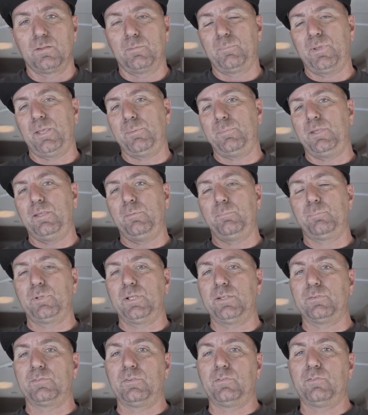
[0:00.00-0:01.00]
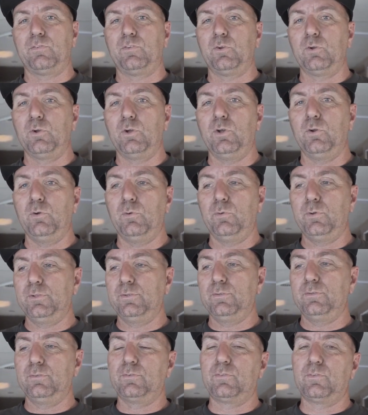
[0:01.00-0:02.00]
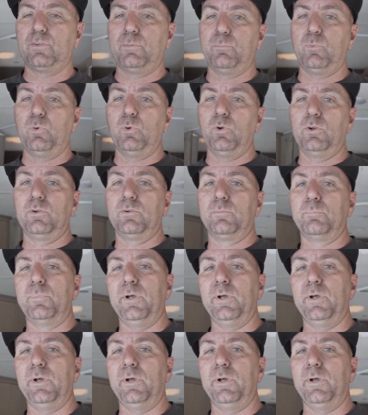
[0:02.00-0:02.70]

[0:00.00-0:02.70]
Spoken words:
Maybe plus a 0 and some more.